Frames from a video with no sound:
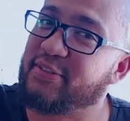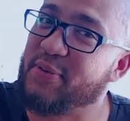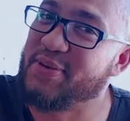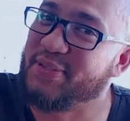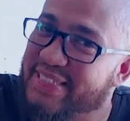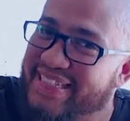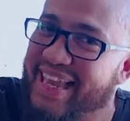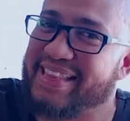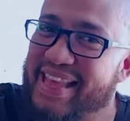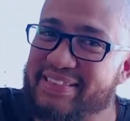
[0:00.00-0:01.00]
to music
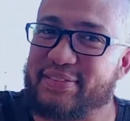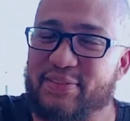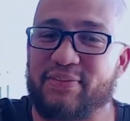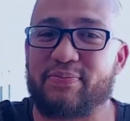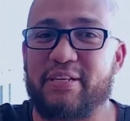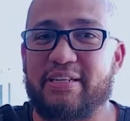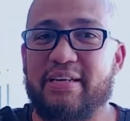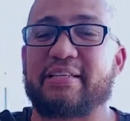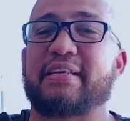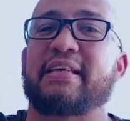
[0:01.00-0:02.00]
at that sort of bit
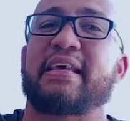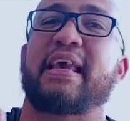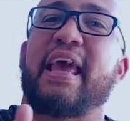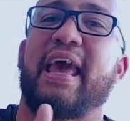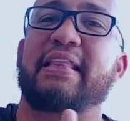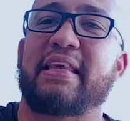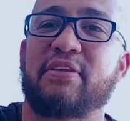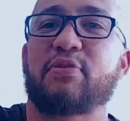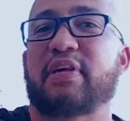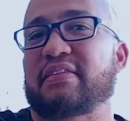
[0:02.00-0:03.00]
rate. And then
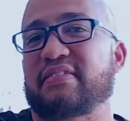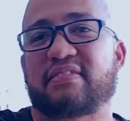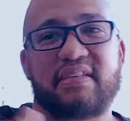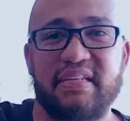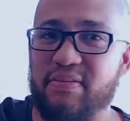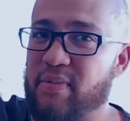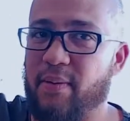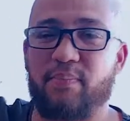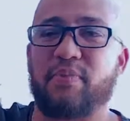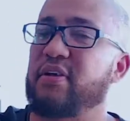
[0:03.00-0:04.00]
you can stream
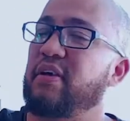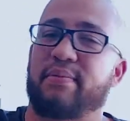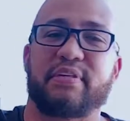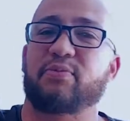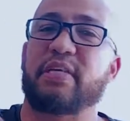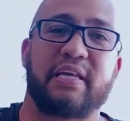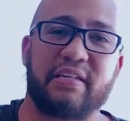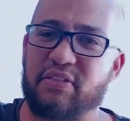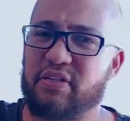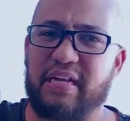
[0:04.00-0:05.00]
up. I mean, we're getting
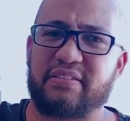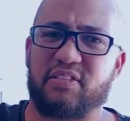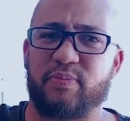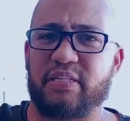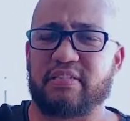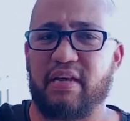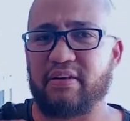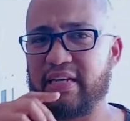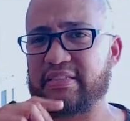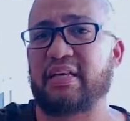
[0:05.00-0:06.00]
to crazy speeds
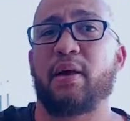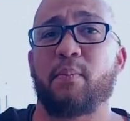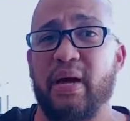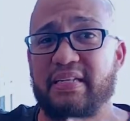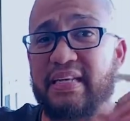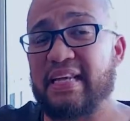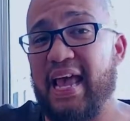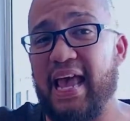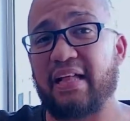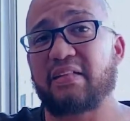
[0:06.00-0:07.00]
nowadays, but
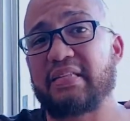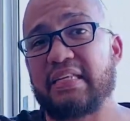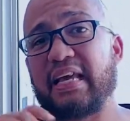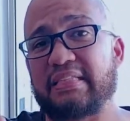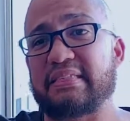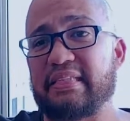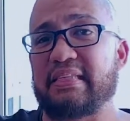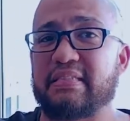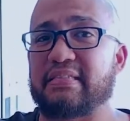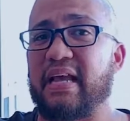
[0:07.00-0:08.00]
LDAC
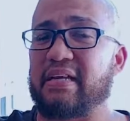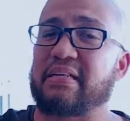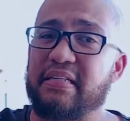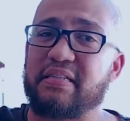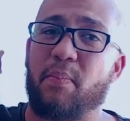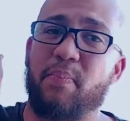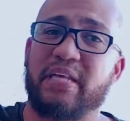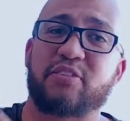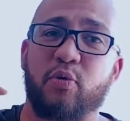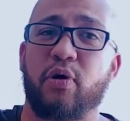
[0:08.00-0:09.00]
is currently the
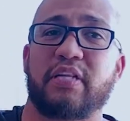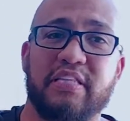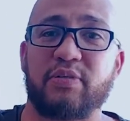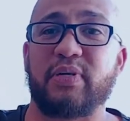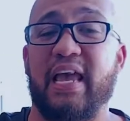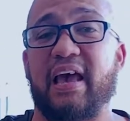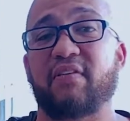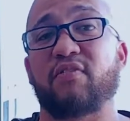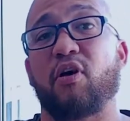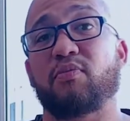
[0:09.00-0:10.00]
best quality we have
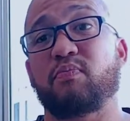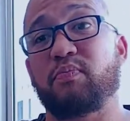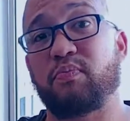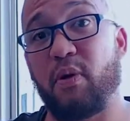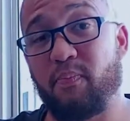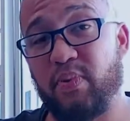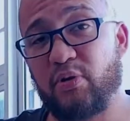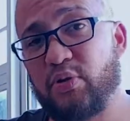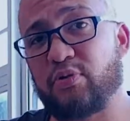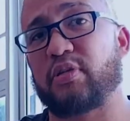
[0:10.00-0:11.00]
on a
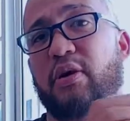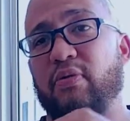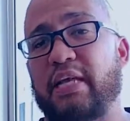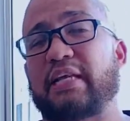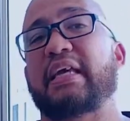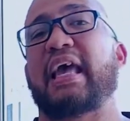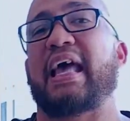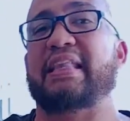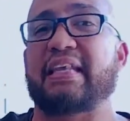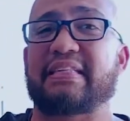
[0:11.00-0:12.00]
Bluetooth codec,
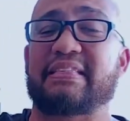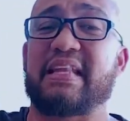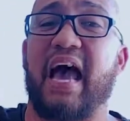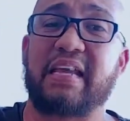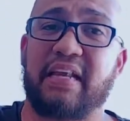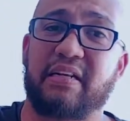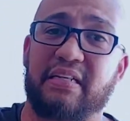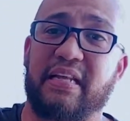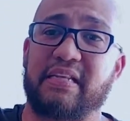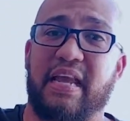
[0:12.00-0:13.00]
and that is
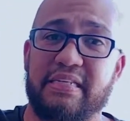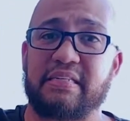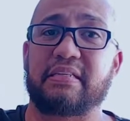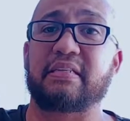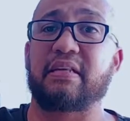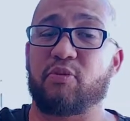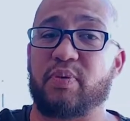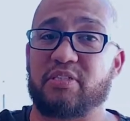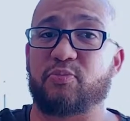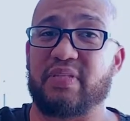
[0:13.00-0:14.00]
990
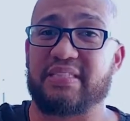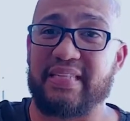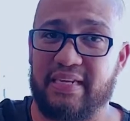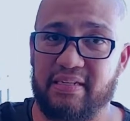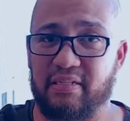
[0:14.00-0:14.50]
kilobits per second.